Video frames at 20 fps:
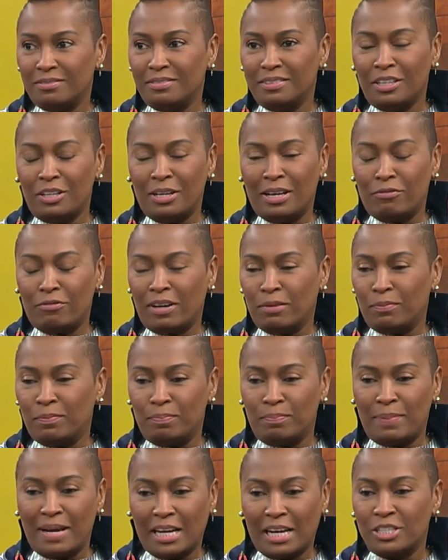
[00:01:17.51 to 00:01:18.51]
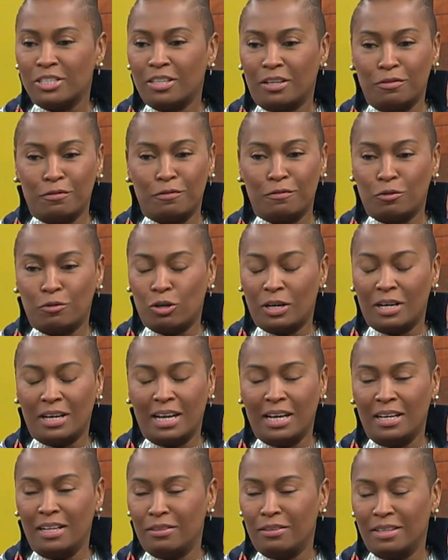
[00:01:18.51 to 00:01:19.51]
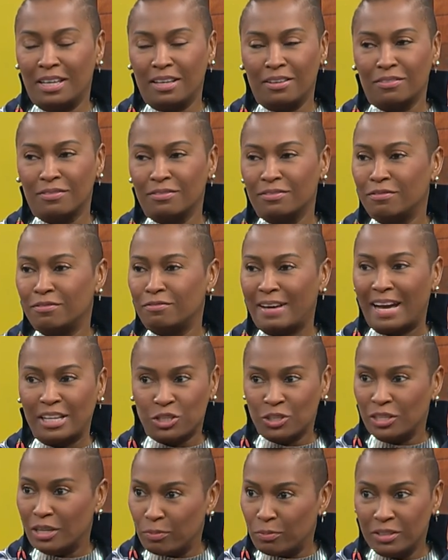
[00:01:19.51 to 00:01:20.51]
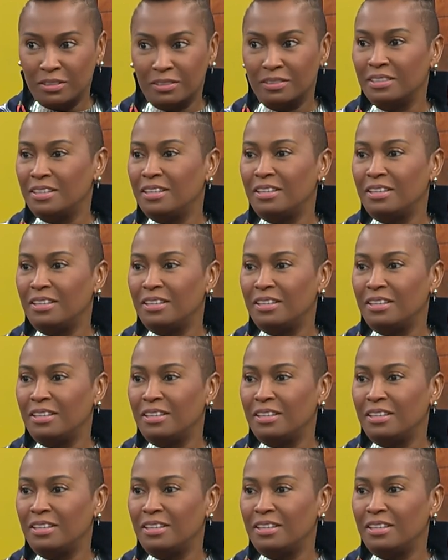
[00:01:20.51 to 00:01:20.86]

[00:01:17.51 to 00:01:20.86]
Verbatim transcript: you know, I have a passion for anything fashionable.